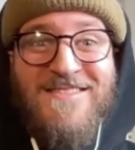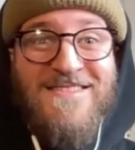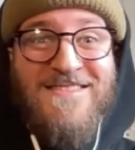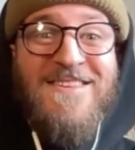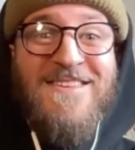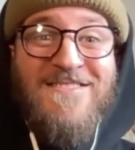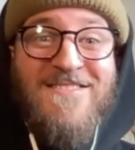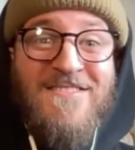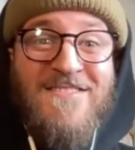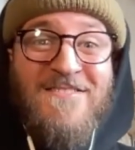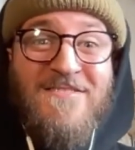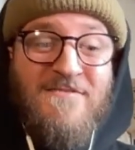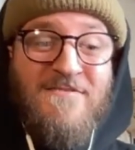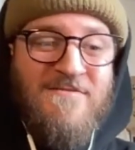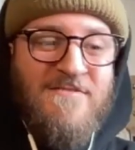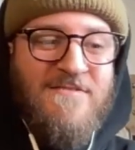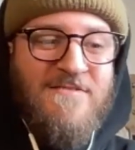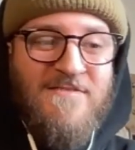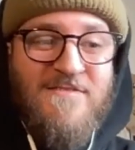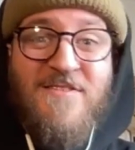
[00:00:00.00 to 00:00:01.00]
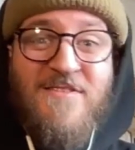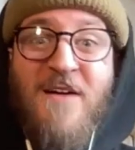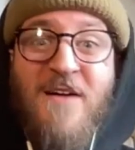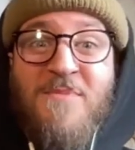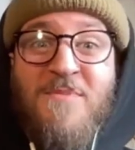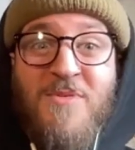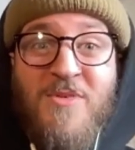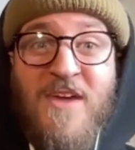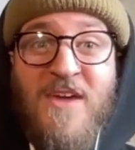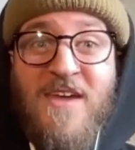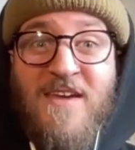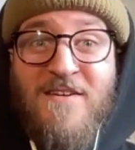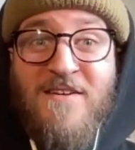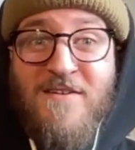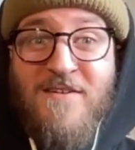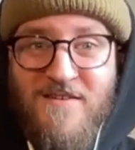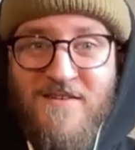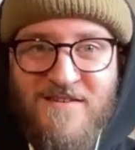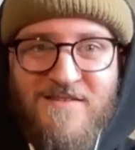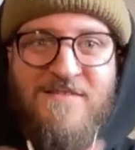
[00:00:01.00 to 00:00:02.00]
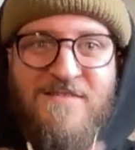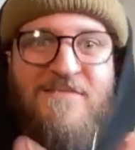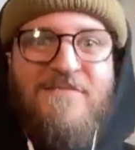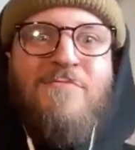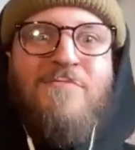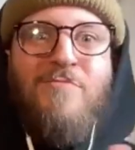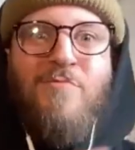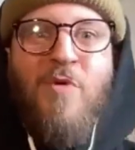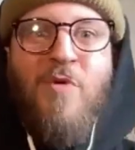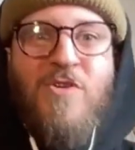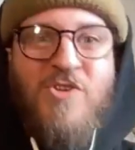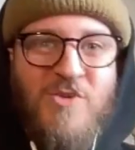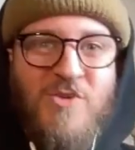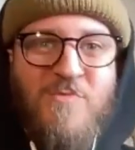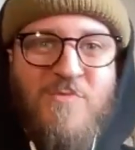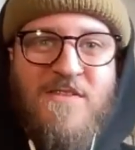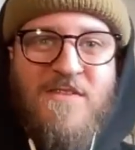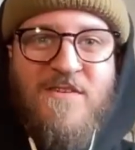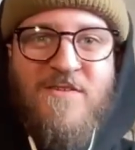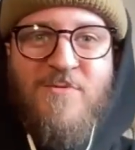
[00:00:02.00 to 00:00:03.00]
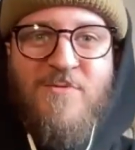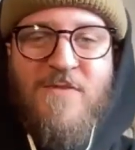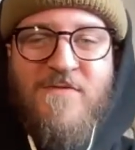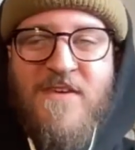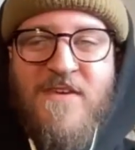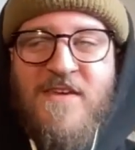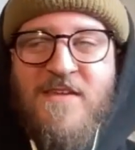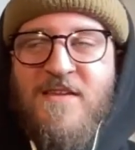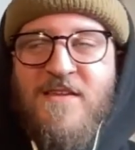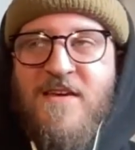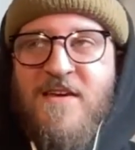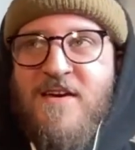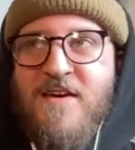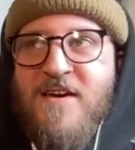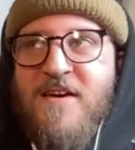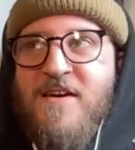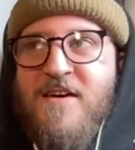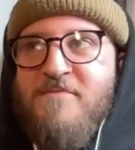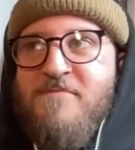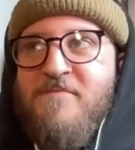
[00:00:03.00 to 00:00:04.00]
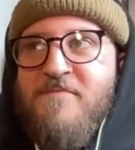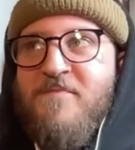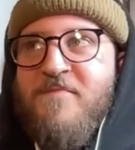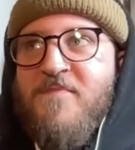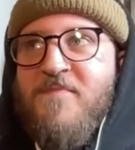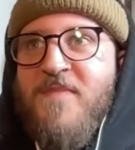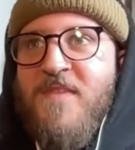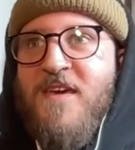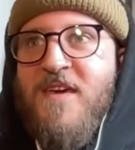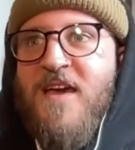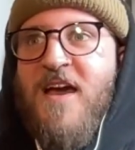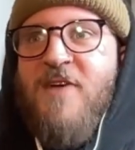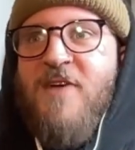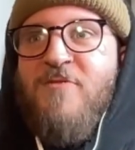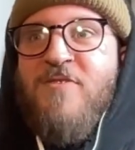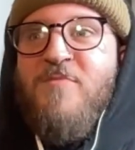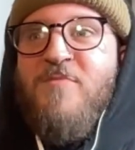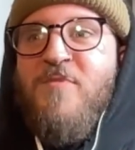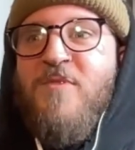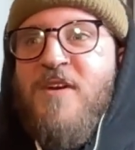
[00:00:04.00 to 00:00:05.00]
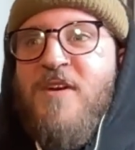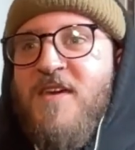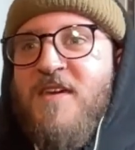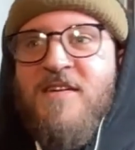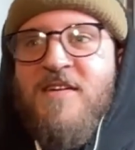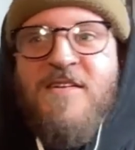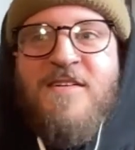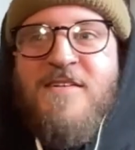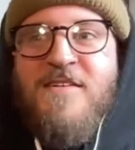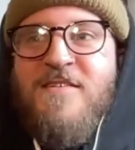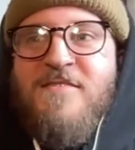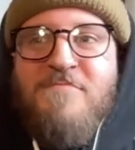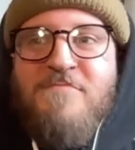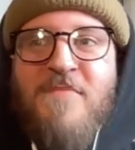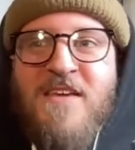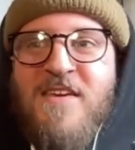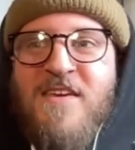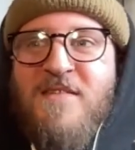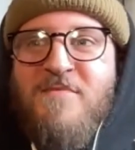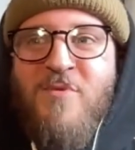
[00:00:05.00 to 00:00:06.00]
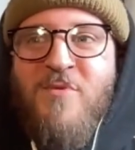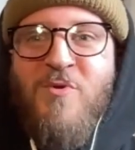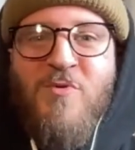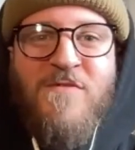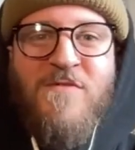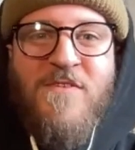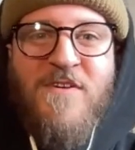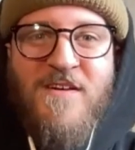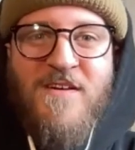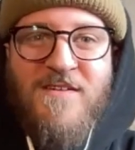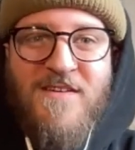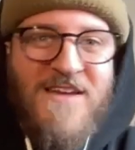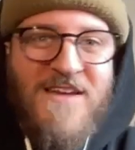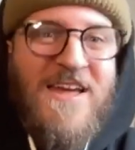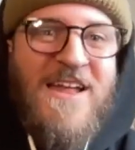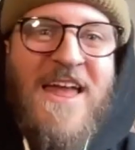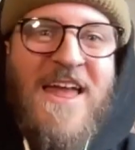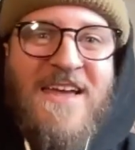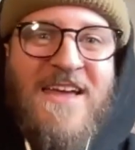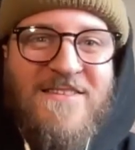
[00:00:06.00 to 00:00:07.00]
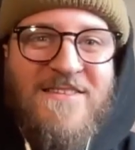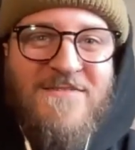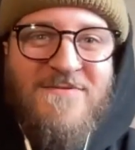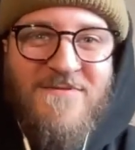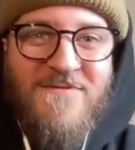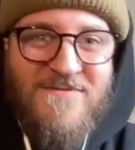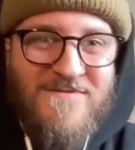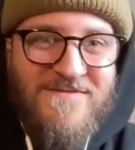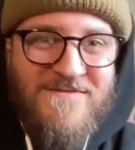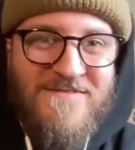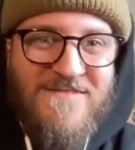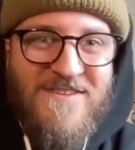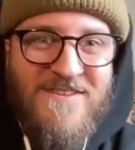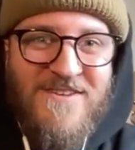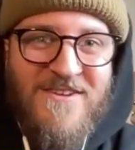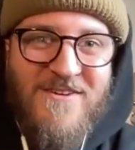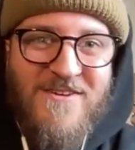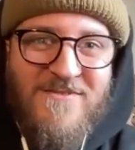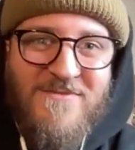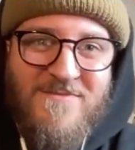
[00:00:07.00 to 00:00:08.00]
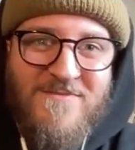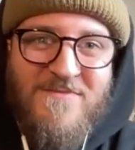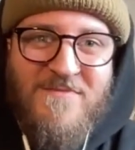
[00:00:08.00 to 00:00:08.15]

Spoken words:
This is something, what should we do with it? How can we make it more of a collective, you know,